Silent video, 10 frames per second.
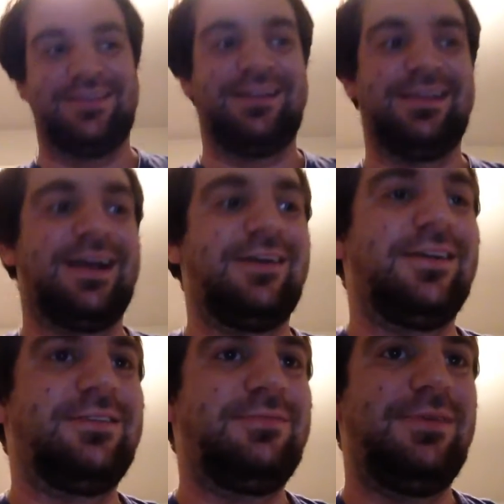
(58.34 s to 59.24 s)
deck, like I
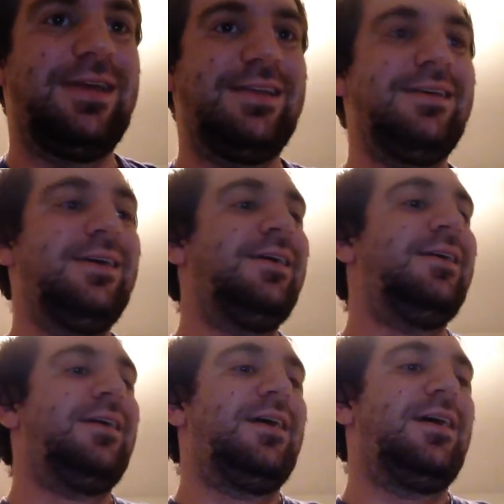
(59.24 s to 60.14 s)
already explained.
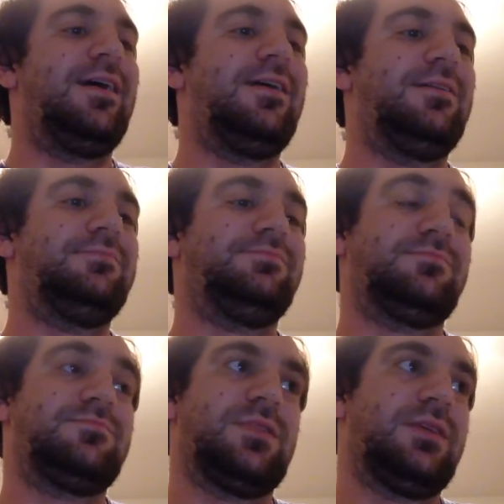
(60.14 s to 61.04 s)

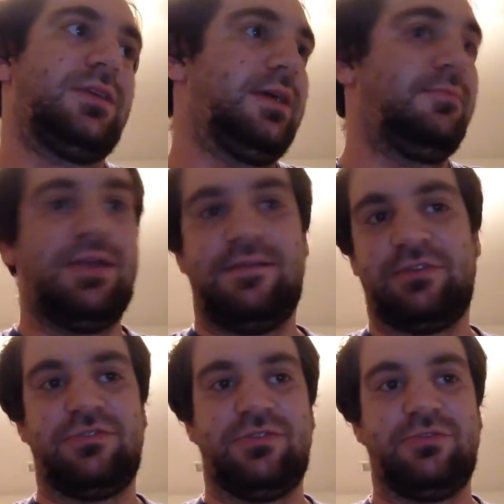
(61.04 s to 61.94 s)
Getting plenty of
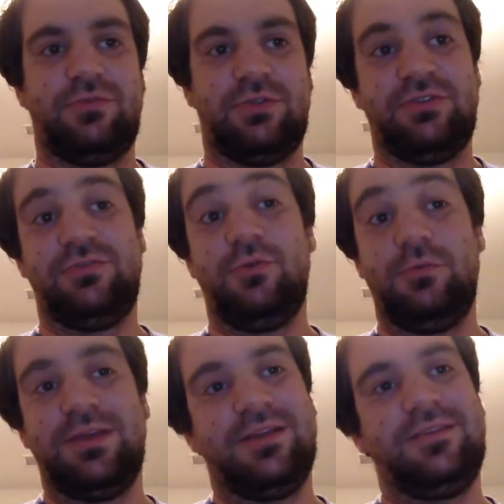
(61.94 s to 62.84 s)
extra circles, which is cool
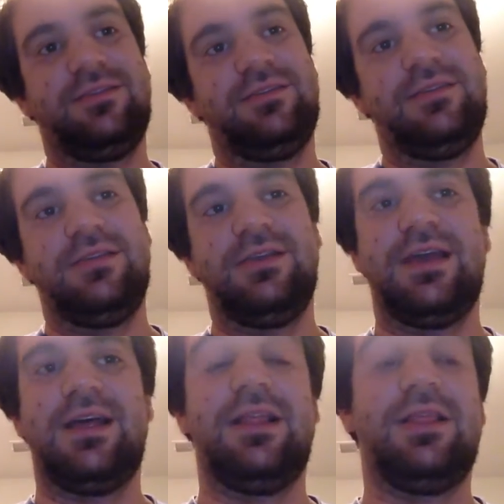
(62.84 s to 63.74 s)
because you
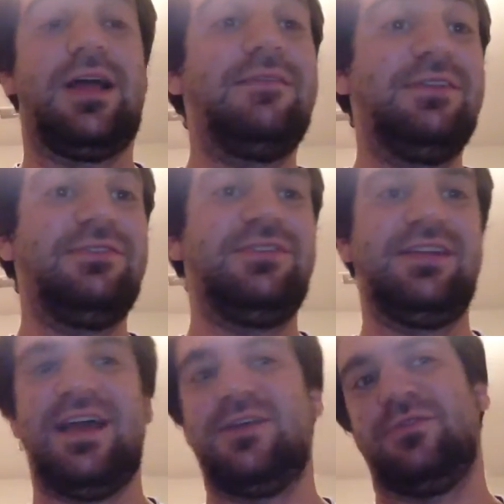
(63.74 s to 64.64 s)
get a lot of interesting
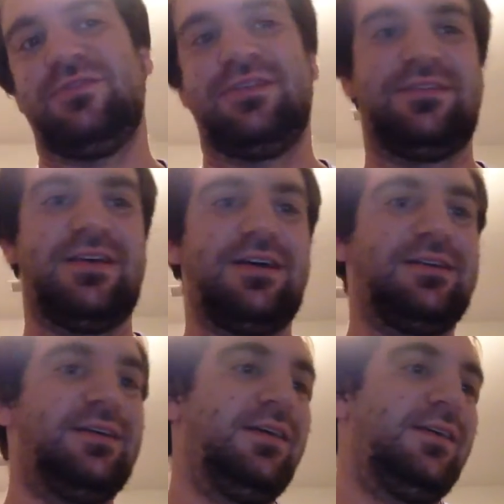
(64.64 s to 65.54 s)
attack orders in this
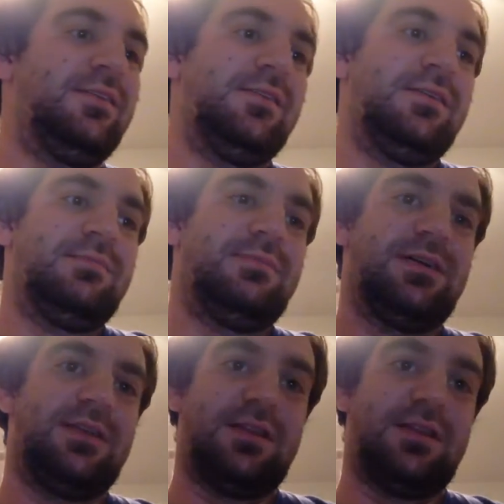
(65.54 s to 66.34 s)
deck. But